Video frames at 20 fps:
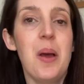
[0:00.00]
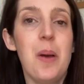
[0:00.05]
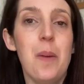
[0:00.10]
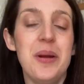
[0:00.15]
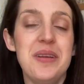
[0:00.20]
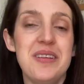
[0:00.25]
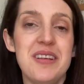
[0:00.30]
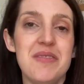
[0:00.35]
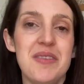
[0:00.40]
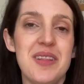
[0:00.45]

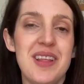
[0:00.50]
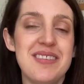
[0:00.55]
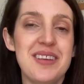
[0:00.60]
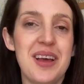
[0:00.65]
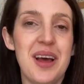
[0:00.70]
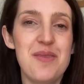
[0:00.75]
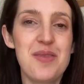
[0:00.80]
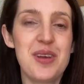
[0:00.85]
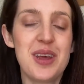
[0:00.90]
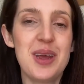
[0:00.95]
which is for this
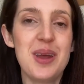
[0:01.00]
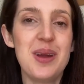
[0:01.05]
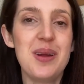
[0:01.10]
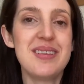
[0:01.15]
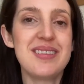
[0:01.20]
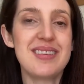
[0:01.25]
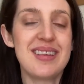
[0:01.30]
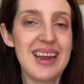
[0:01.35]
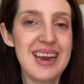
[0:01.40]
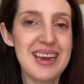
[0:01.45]
kind of
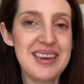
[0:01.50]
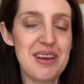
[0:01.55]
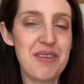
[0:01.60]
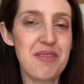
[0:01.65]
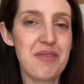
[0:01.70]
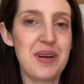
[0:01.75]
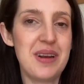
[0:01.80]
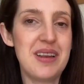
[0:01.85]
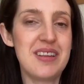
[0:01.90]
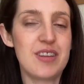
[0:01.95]
cute, slightly
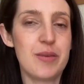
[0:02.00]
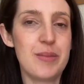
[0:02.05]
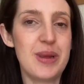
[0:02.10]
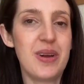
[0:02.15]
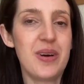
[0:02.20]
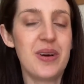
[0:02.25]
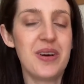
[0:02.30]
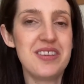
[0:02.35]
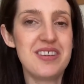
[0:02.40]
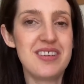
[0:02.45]
different sunning
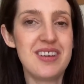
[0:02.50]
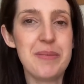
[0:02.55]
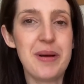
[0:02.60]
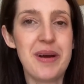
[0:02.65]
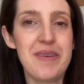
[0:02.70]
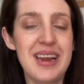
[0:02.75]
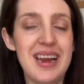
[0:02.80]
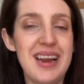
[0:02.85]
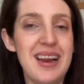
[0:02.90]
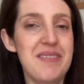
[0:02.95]
costume.
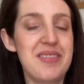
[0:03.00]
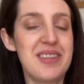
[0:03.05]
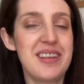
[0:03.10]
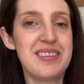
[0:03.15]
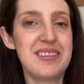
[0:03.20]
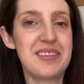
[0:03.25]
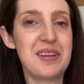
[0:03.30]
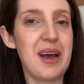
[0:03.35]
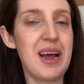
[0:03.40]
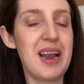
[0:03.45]
I really love the
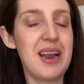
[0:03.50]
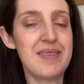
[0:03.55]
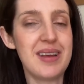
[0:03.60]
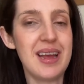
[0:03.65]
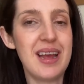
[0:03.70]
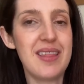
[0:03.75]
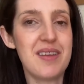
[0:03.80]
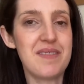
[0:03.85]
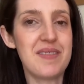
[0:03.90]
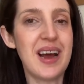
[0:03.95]
style of
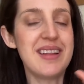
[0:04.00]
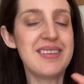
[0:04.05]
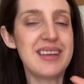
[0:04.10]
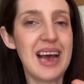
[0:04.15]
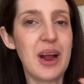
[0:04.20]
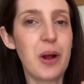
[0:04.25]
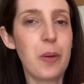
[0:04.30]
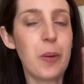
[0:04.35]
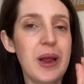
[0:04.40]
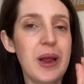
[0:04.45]
it, the fact it
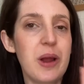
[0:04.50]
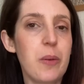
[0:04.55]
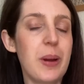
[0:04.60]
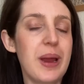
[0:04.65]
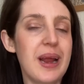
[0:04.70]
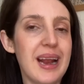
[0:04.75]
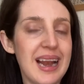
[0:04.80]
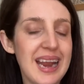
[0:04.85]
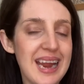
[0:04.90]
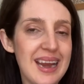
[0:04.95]
had
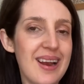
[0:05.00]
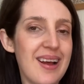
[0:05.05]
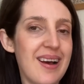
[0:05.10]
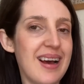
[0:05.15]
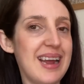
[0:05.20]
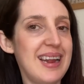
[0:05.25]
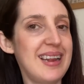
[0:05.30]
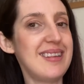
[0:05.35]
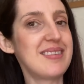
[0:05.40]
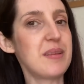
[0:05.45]
quick, clean
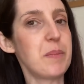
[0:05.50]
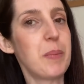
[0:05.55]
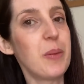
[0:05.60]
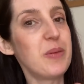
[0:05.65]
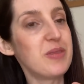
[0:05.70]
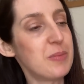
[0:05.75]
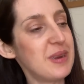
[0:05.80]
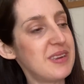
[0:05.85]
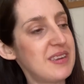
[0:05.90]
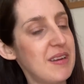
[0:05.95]
lines, but
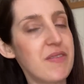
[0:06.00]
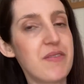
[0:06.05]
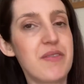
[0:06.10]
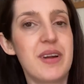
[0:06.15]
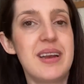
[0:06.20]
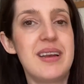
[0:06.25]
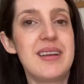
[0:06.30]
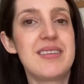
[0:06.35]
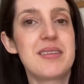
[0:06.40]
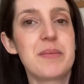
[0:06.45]
was a bit
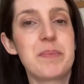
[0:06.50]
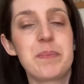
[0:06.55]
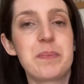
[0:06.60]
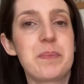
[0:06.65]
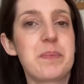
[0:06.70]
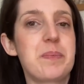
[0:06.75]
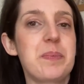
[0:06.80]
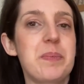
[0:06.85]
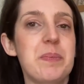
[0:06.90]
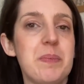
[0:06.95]
different.
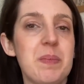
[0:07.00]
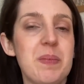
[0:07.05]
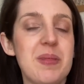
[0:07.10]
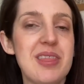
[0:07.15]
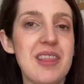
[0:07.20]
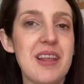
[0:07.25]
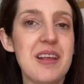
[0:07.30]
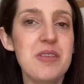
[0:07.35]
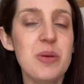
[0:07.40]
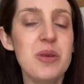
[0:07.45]

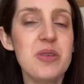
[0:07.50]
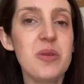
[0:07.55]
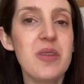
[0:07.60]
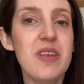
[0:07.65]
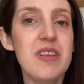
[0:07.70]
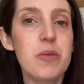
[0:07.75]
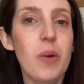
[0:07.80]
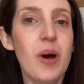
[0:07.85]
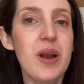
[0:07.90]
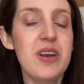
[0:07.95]
So it's got
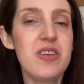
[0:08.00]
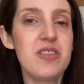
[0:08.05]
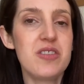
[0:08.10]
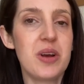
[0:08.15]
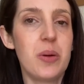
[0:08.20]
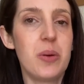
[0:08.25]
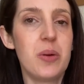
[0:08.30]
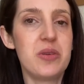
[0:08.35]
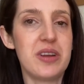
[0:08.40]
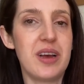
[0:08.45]
this one
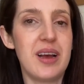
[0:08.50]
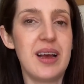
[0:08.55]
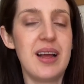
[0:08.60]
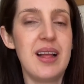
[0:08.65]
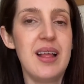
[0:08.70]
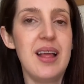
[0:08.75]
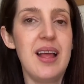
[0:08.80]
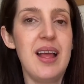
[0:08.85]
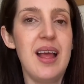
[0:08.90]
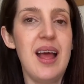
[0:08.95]
shoulder
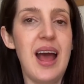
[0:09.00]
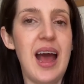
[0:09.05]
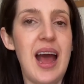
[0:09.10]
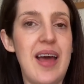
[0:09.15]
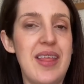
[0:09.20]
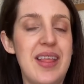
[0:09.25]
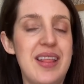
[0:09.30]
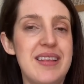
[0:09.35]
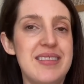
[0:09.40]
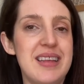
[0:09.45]

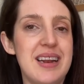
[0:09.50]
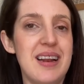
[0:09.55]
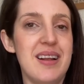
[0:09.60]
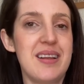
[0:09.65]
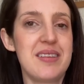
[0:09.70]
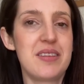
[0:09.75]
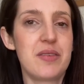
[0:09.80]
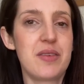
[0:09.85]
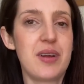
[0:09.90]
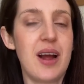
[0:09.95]
and then this little
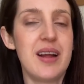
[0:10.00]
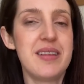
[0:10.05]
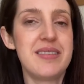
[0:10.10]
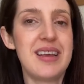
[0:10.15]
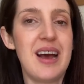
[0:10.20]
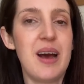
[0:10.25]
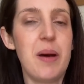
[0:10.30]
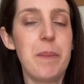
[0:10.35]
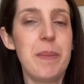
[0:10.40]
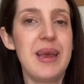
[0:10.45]
sort of
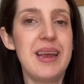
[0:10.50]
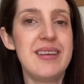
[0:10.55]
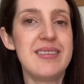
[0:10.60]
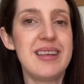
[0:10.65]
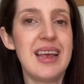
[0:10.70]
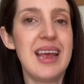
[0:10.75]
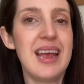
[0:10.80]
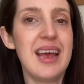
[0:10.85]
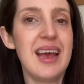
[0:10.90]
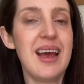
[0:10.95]
cutout piece
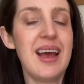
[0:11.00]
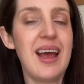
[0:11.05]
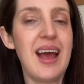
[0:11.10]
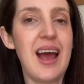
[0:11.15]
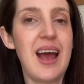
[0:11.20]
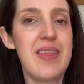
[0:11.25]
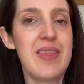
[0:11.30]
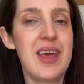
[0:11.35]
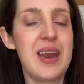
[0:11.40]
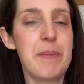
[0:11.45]
here
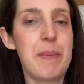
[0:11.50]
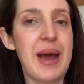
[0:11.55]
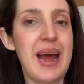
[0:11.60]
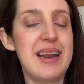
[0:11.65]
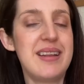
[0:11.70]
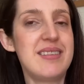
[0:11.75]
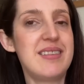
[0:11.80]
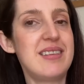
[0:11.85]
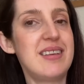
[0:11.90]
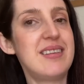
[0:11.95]
and then a
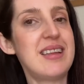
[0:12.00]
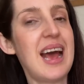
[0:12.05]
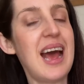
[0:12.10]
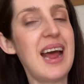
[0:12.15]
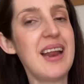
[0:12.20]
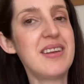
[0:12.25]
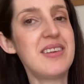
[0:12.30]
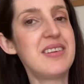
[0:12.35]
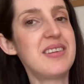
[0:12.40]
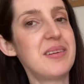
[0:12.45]
pants
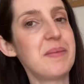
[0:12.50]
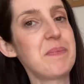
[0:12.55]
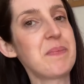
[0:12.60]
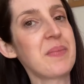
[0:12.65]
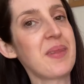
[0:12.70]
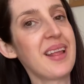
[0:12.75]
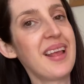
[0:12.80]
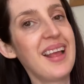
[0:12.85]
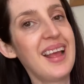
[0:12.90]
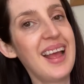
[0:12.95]
attached.
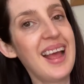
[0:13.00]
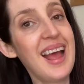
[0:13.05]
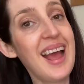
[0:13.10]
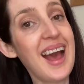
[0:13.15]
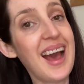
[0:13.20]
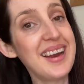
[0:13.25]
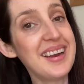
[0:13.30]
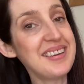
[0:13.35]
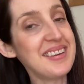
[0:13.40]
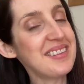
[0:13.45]

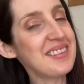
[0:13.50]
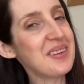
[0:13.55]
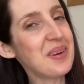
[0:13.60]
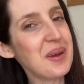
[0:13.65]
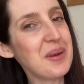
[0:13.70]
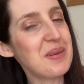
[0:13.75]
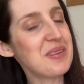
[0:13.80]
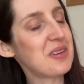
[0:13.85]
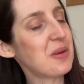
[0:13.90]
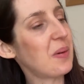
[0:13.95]
And I just thought
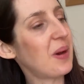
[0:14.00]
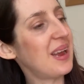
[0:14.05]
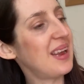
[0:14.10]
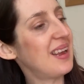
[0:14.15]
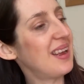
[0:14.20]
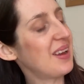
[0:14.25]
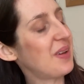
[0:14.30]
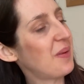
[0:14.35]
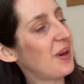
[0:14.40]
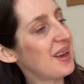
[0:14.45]
it was
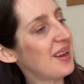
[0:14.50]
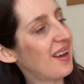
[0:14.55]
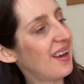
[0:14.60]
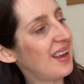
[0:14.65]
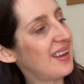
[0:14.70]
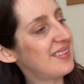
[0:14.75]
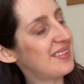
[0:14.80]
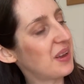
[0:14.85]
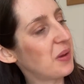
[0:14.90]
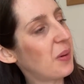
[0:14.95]
quite, quite
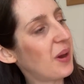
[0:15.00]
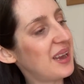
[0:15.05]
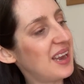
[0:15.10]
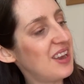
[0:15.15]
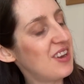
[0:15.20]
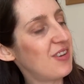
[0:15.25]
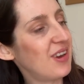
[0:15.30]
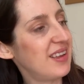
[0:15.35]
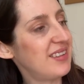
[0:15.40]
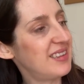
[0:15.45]
nice and quite an
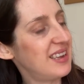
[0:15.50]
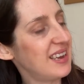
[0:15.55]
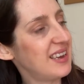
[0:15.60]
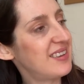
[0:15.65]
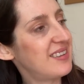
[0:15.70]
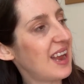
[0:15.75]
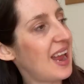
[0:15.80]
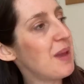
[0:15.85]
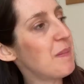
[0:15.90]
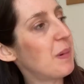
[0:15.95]
interesting
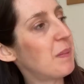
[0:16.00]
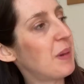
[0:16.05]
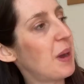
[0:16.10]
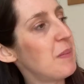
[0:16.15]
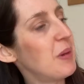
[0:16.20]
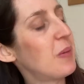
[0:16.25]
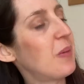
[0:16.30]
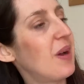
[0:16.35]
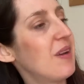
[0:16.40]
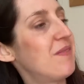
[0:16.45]
shape. It might
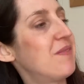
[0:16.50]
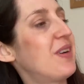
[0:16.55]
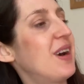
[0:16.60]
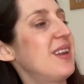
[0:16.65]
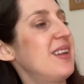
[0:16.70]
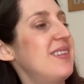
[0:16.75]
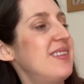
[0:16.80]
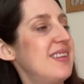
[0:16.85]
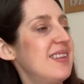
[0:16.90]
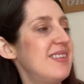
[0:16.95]
be quite
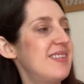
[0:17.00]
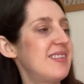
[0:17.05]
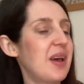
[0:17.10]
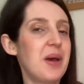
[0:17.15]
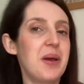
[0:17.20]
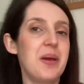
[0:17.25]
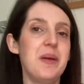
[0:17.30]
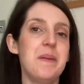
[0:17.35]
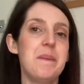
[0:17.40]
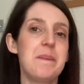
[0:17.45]
fun to
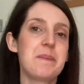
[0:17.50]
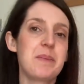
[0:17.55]
sew.